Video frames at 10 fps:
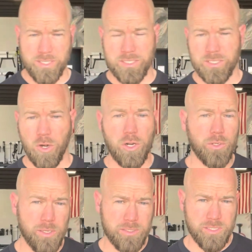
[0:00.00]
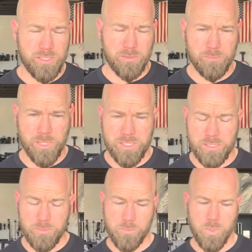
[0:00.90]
That's not heart rate system based.